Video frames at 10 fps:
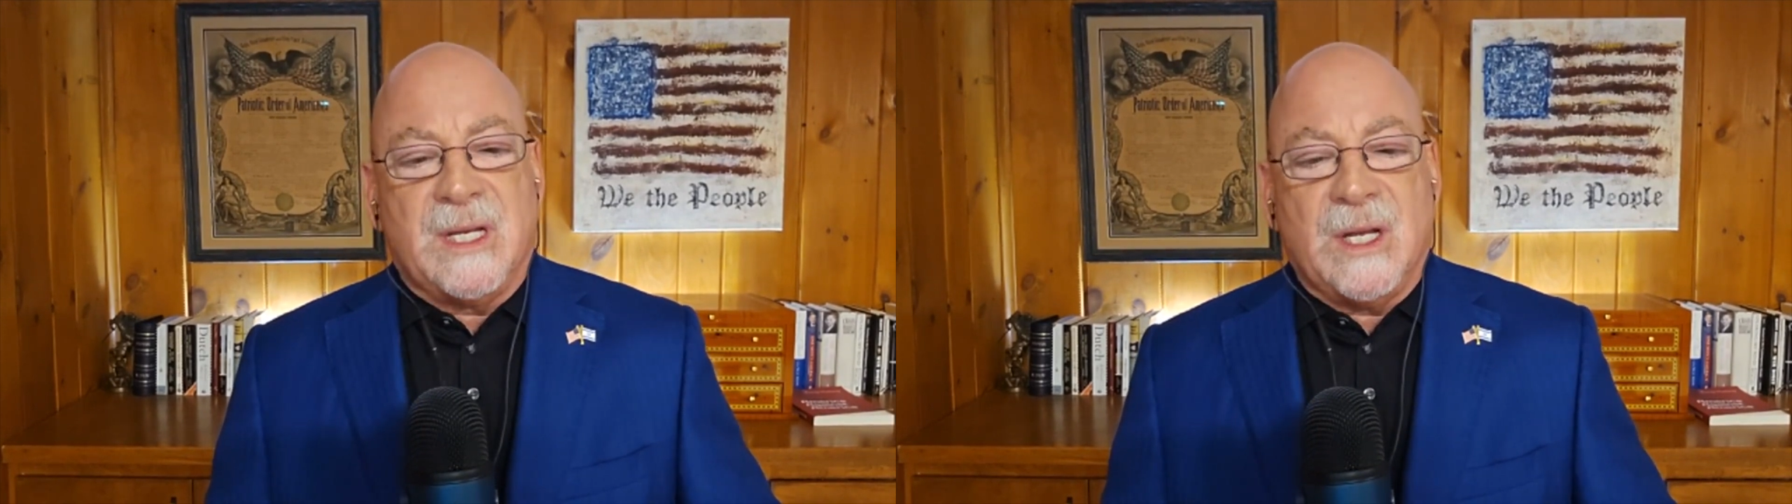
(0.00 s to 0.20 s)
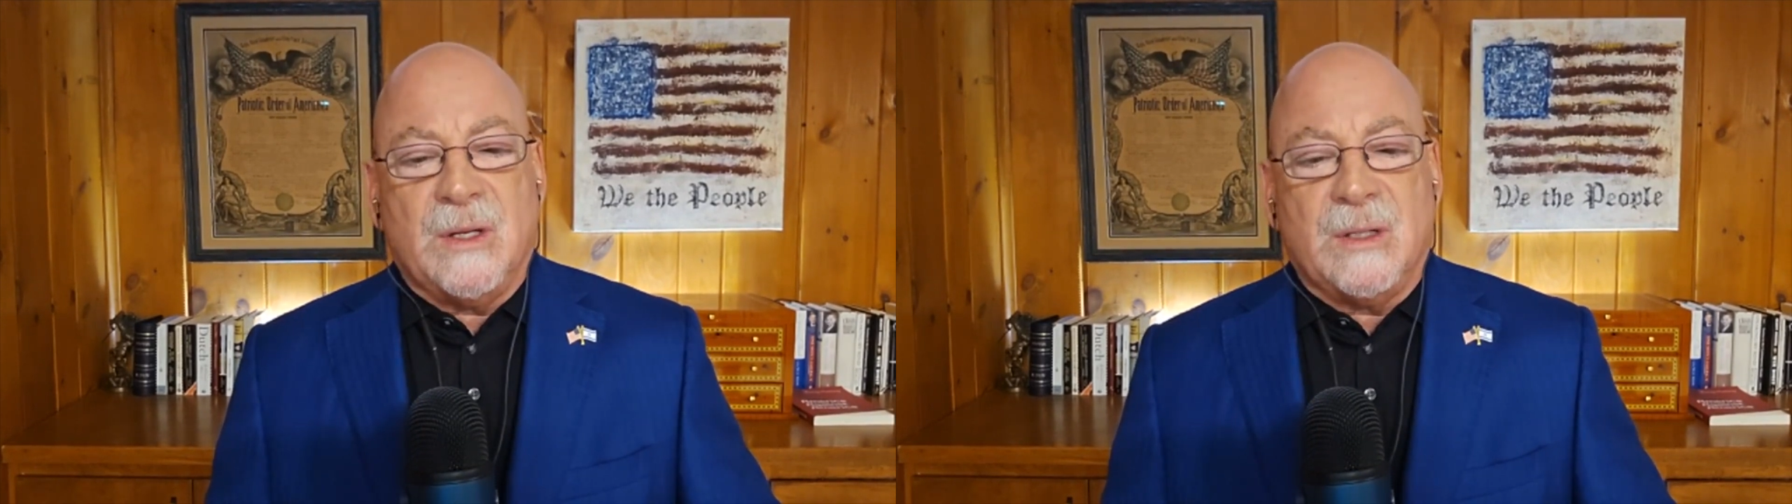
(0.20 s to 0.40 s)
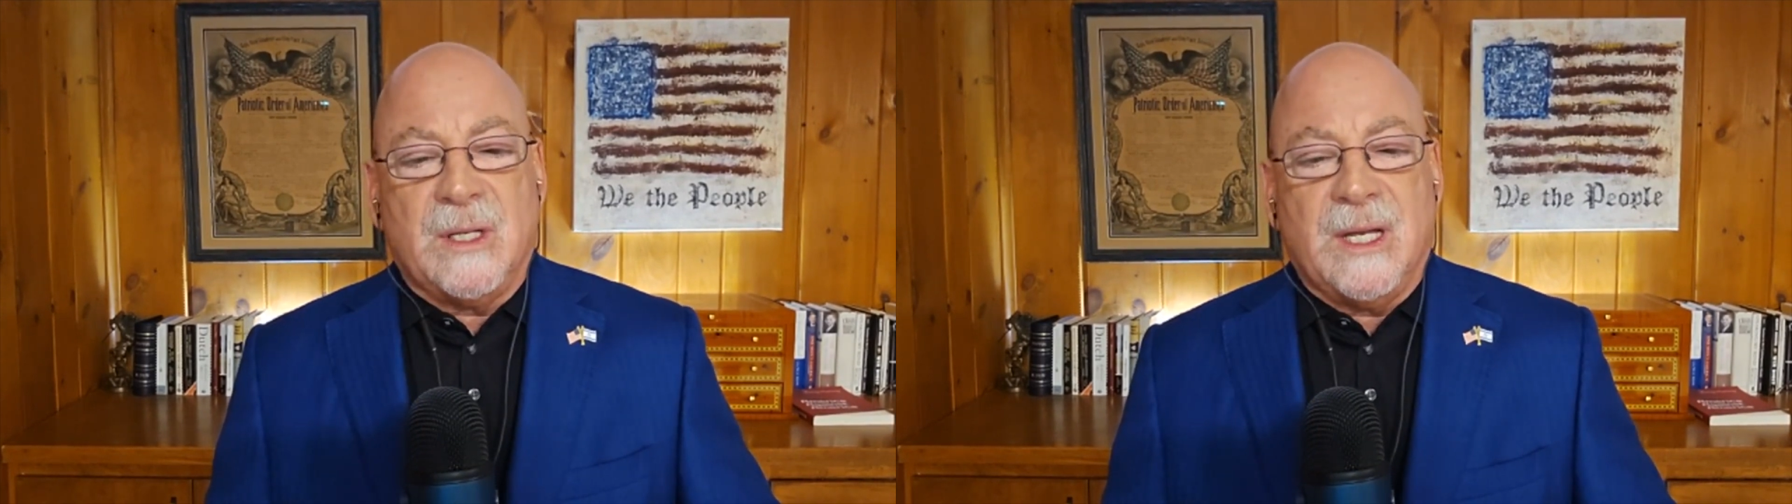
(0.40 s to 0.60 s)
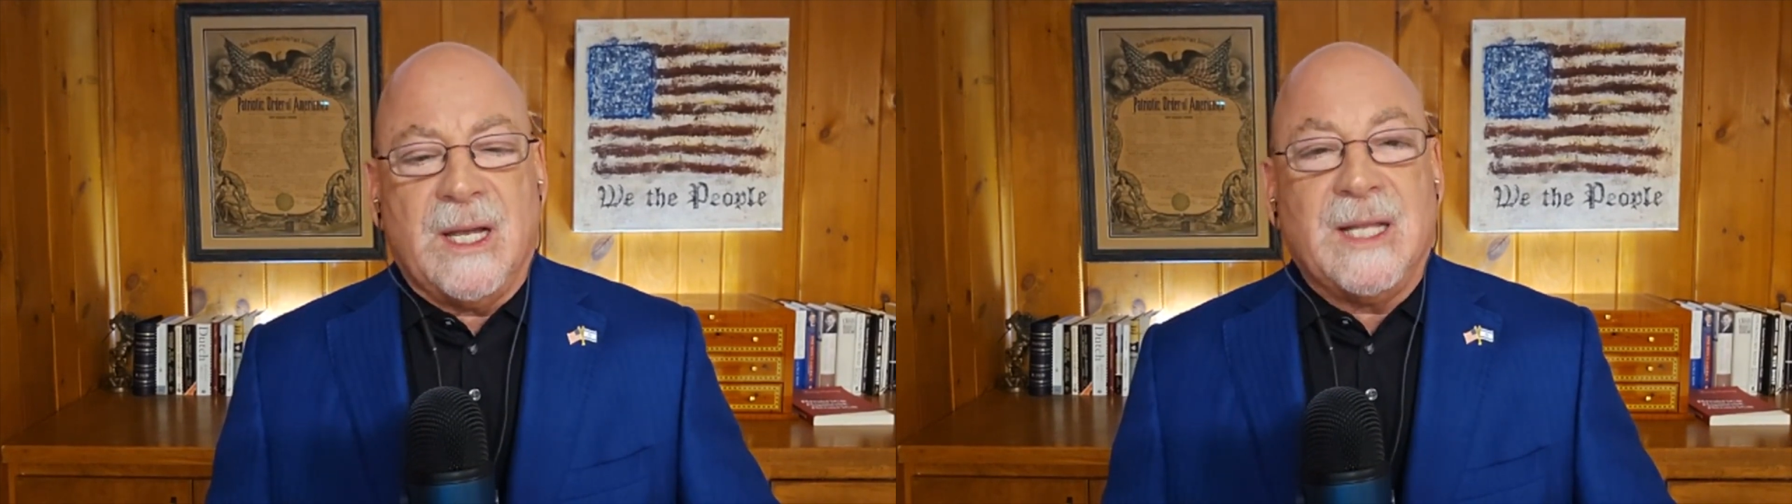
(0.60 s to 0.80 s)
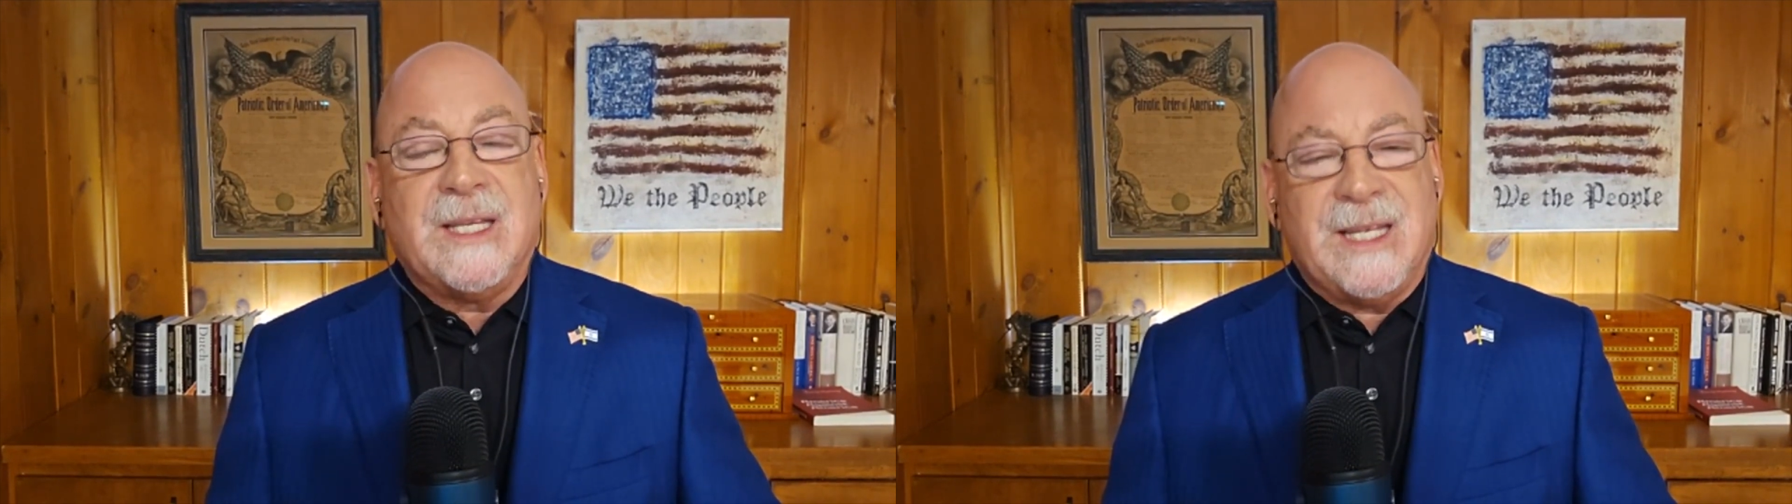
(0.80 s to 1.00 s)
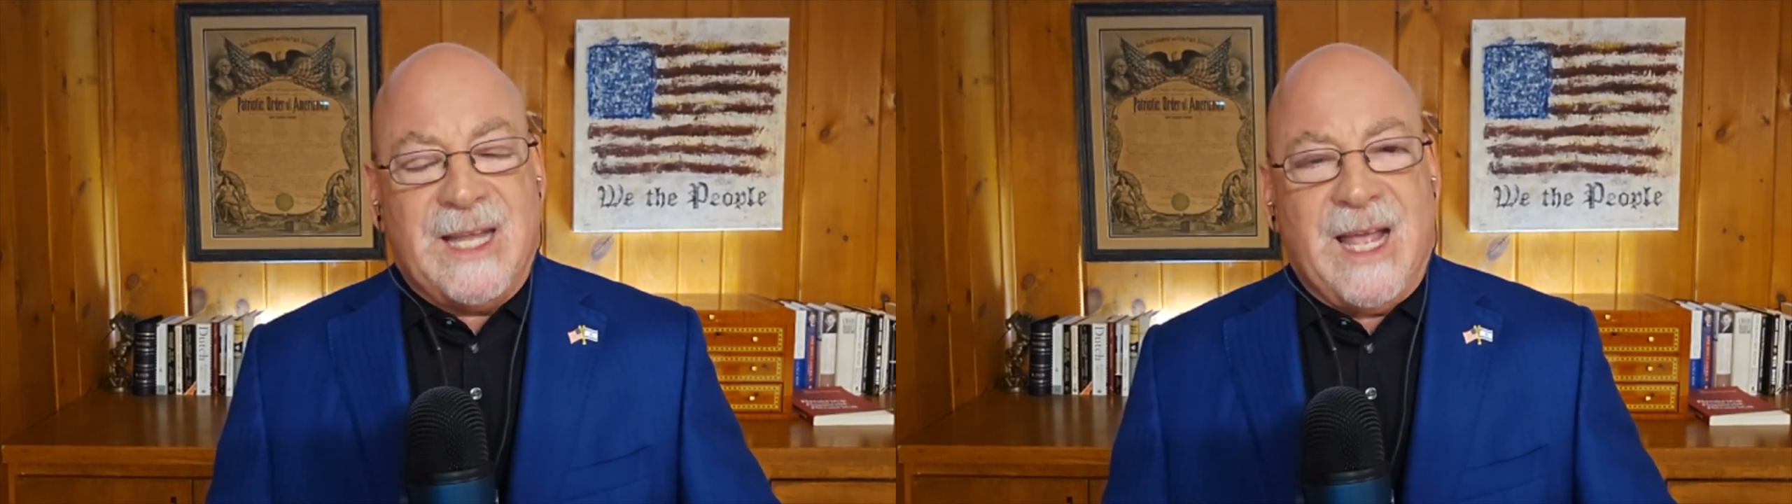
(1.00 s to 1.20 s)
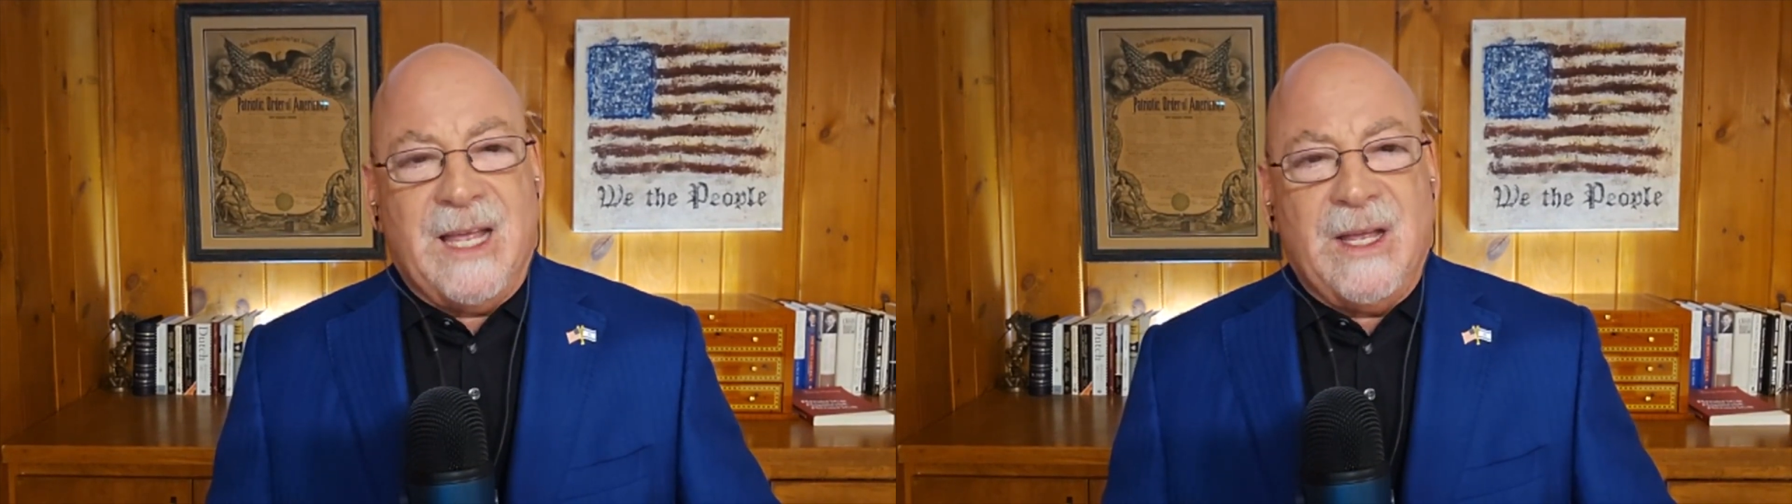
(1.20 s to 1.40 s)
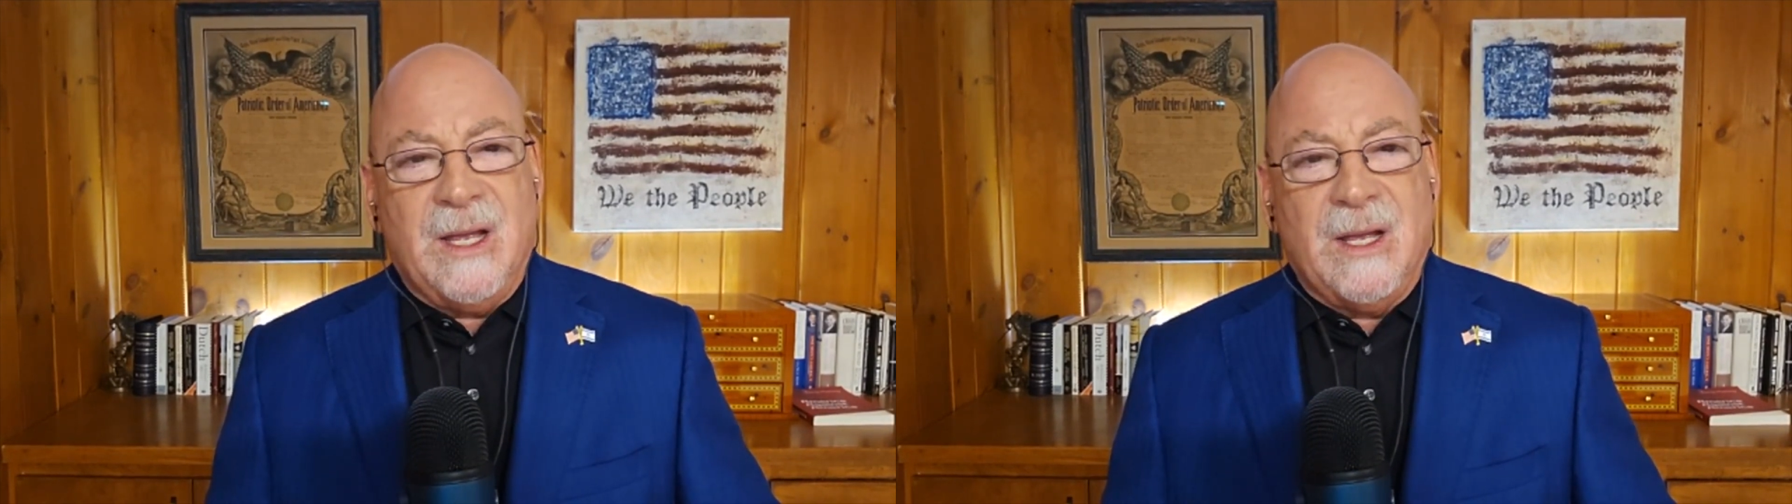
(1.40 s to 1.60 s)
killed. And
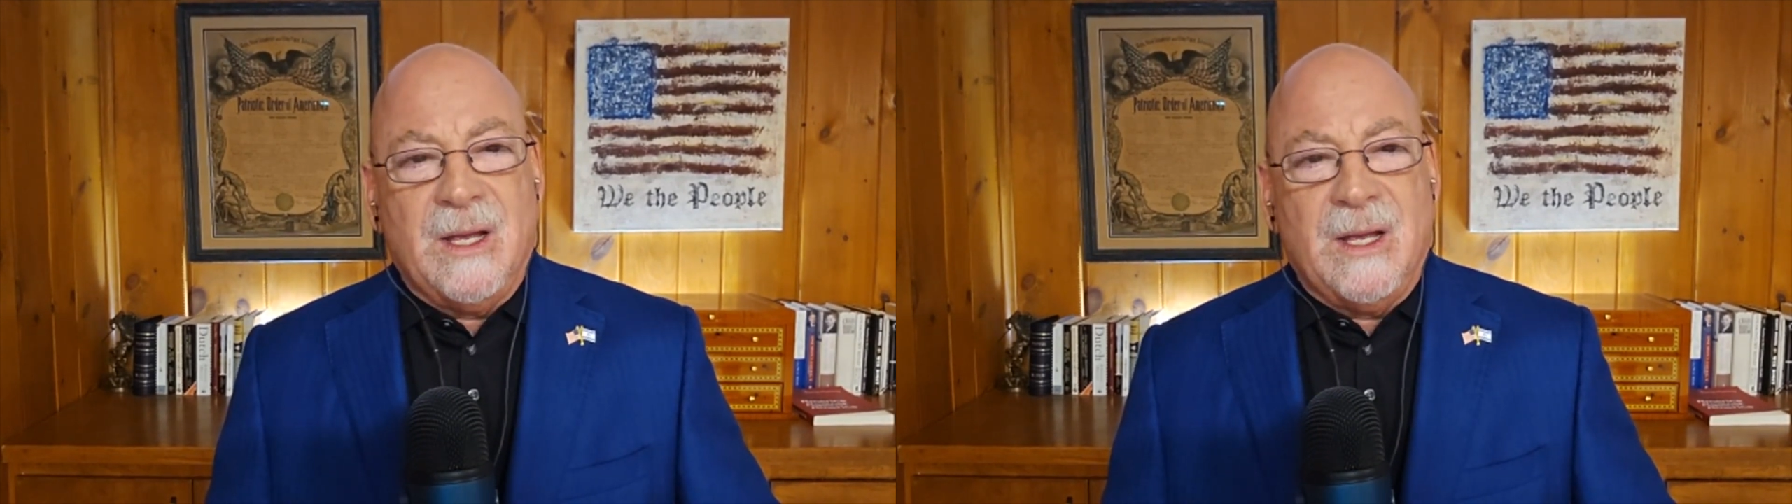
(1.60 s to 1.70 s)
today,